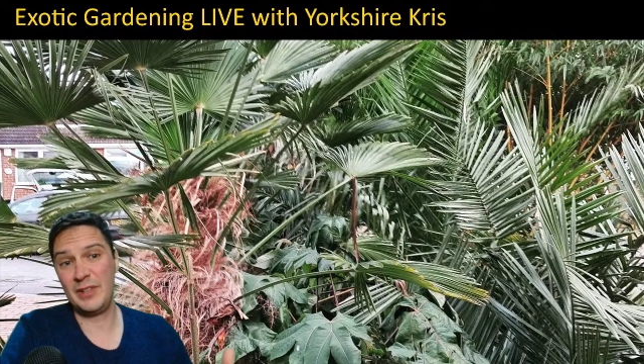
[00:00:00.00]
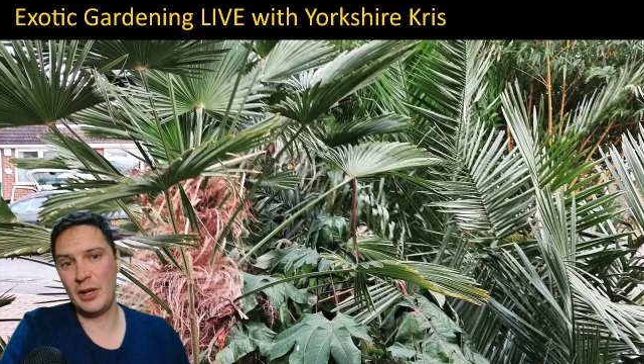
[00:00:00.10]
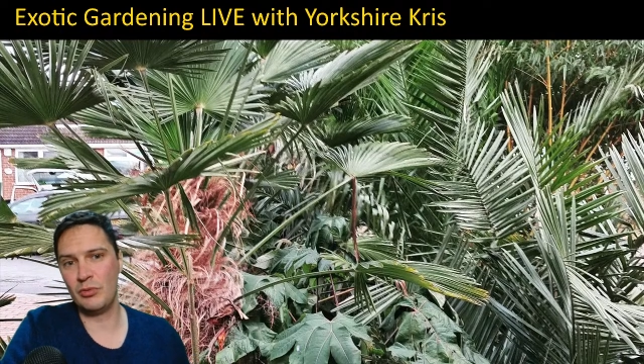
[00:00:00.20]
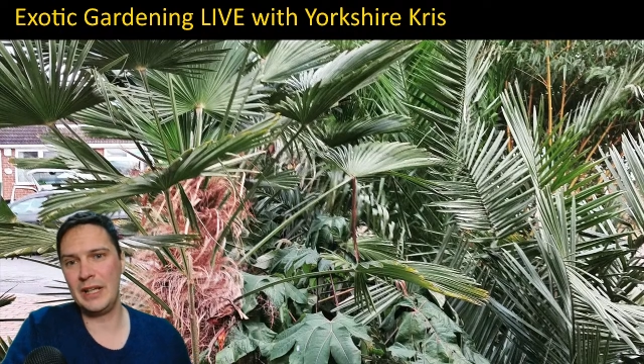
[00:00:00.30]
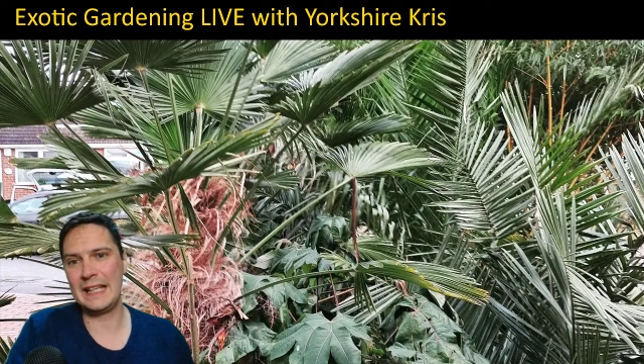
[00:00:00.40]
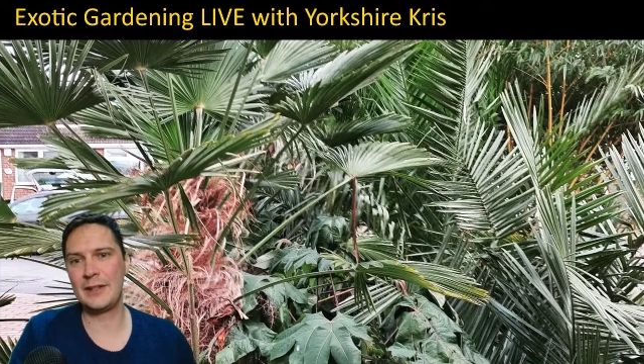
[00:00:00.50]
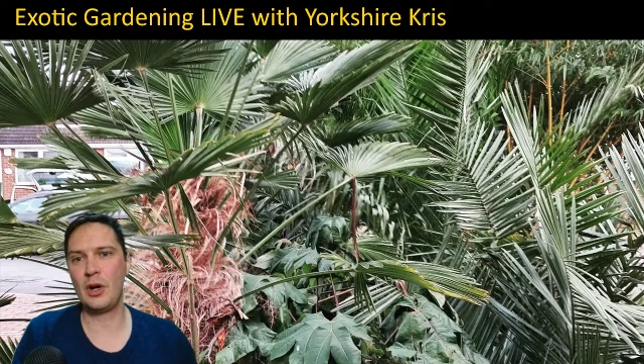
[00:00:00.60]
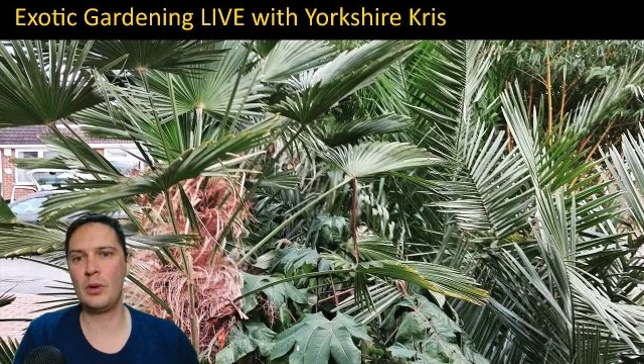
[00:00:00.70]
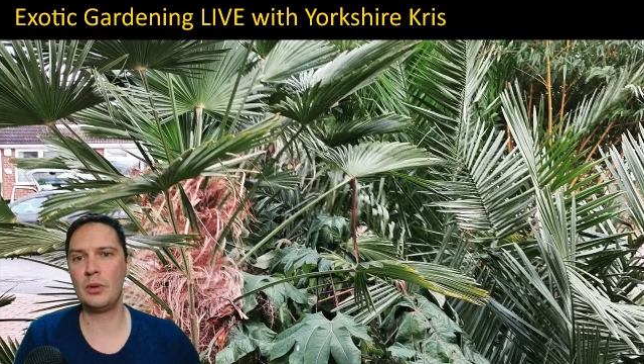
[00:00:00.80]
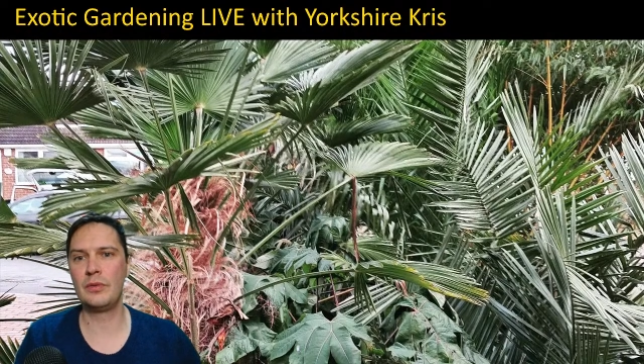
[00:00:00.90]
be really
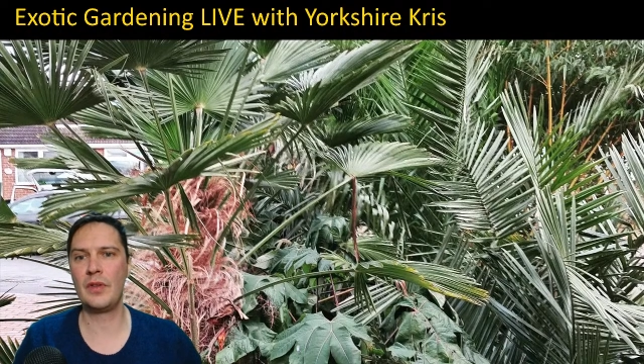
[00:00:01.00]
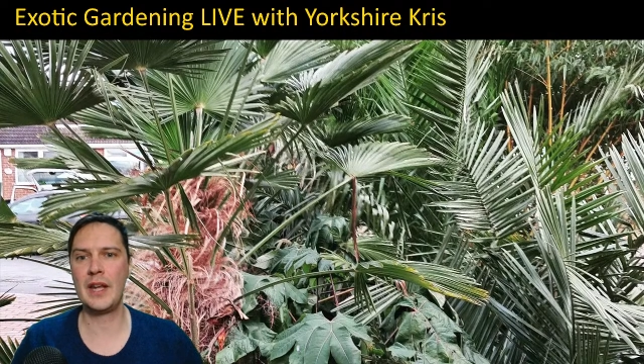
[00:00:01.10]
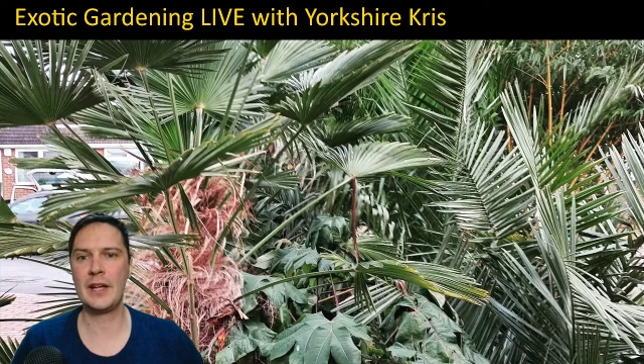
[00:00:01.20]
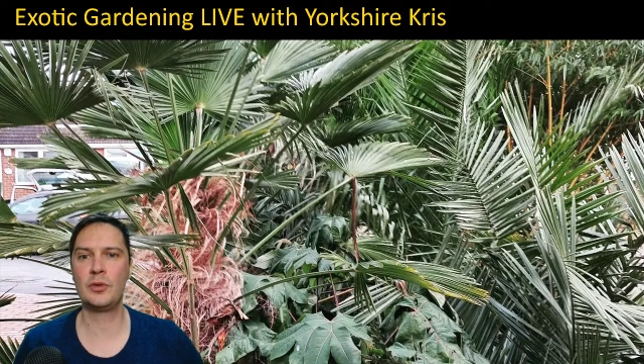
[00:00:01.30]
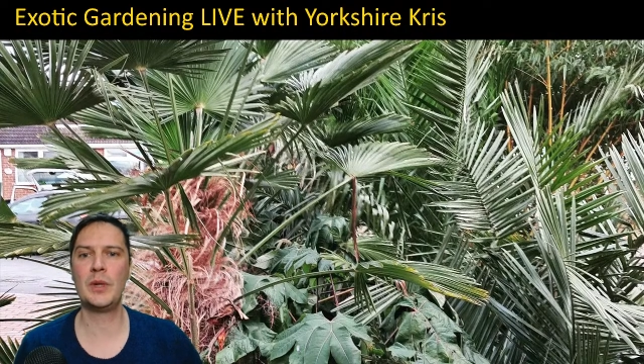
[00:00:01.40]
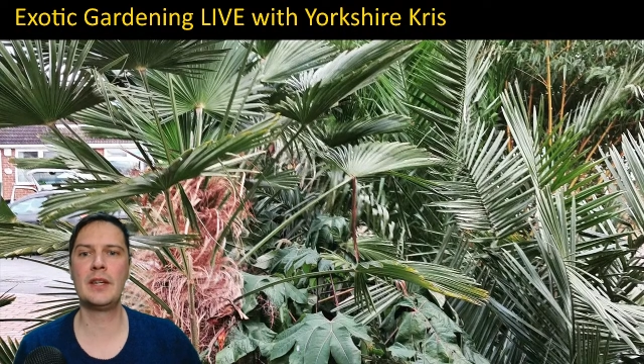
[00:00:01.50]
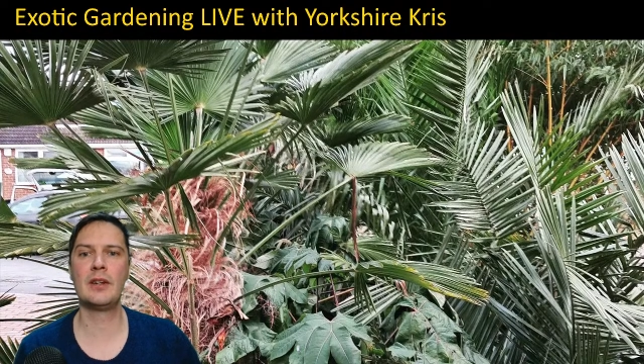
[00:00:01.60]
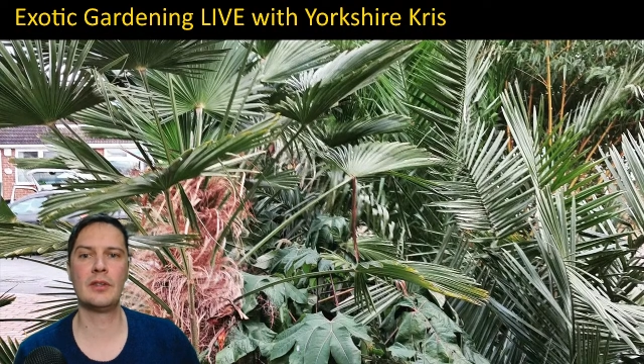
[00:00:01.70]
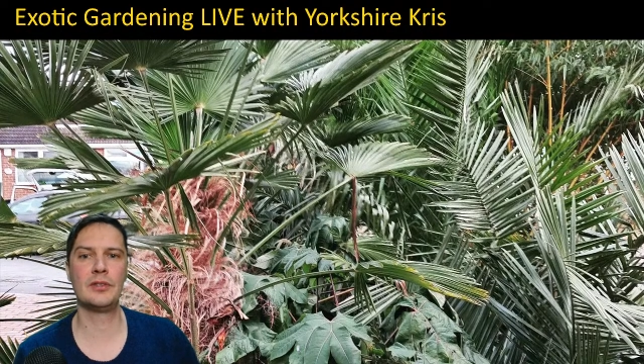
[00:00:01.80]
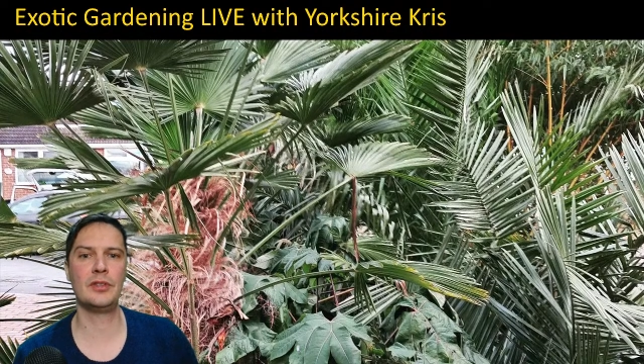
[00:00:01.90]
cold for the next week
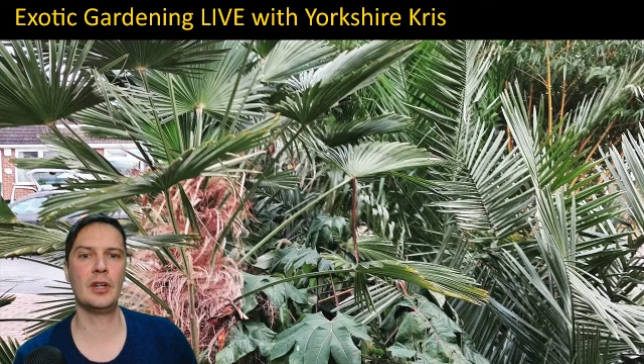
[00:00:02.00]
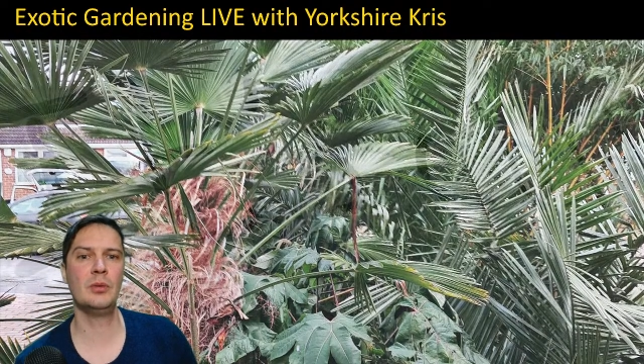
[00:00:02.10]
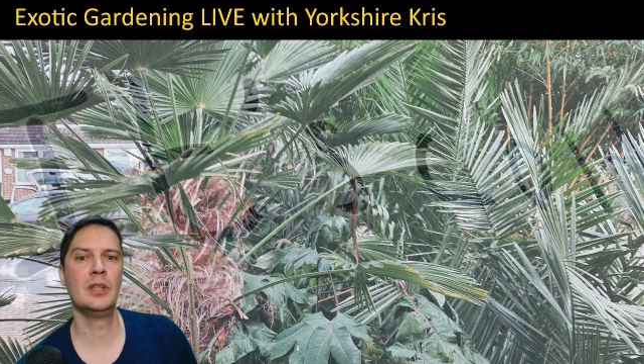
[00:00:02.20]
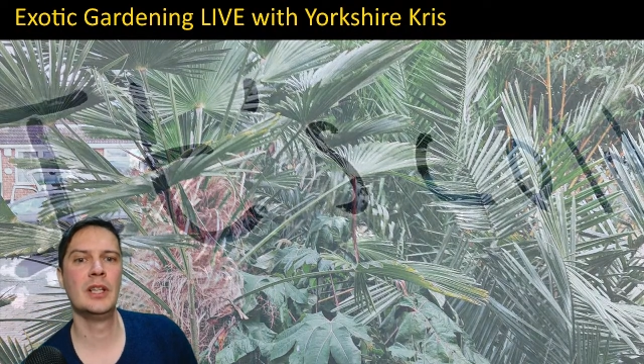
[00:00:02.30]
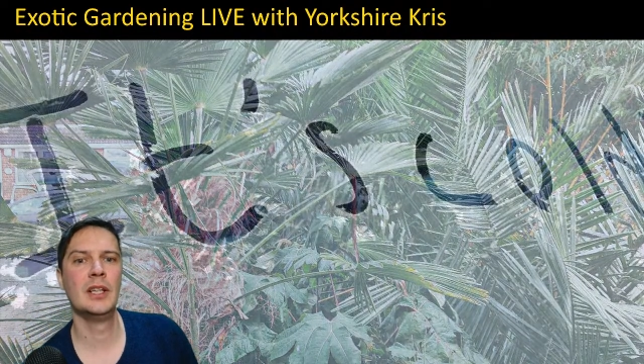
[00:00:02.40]
or so.